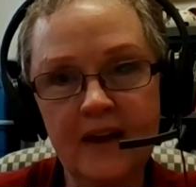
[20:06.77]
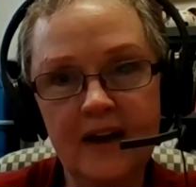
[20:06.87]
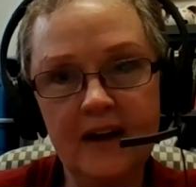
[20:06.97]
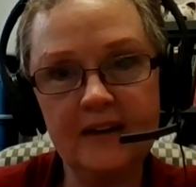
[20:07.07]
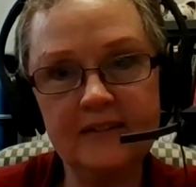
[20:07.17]

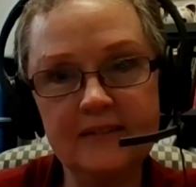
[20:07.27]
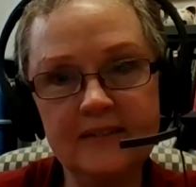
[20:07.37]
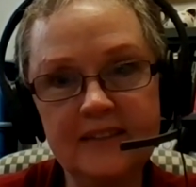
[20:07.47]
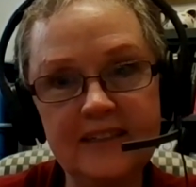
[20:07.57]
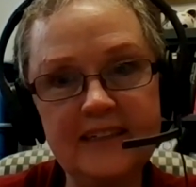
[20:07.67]
uh,
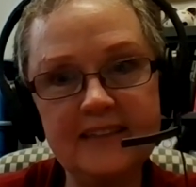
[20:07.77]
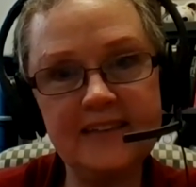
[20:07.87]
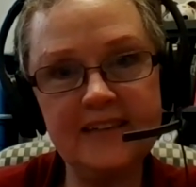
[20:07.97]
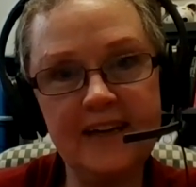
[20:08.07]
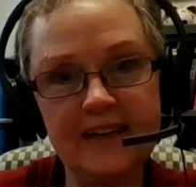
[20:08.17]
to
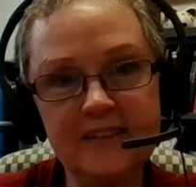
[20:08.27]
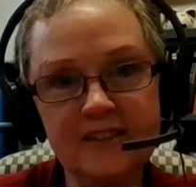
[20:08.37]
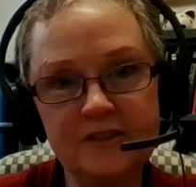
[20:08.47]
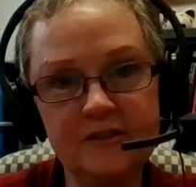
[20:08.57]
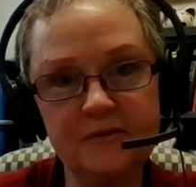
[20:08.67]
listen and
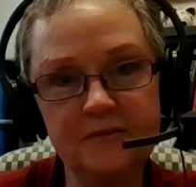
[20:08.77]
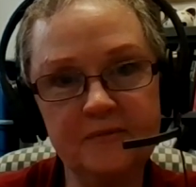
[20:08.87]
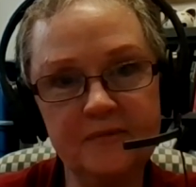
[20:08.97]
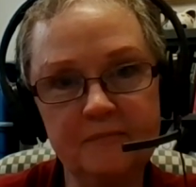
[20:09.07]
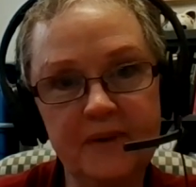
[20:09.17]
to
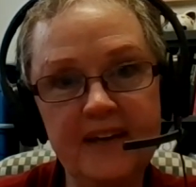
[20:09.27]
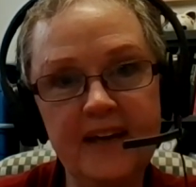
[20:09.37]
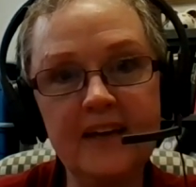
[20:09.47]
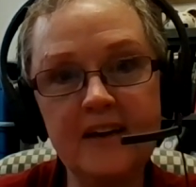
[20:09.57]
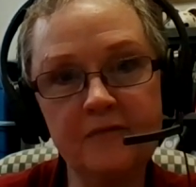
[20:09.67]
be
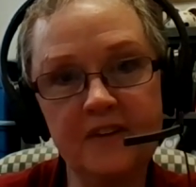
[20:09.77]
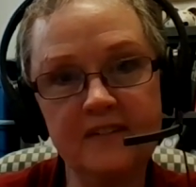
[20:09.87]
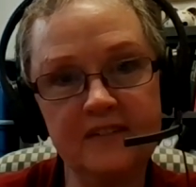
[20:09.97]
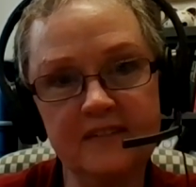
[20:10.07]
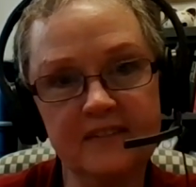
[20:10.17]
in on this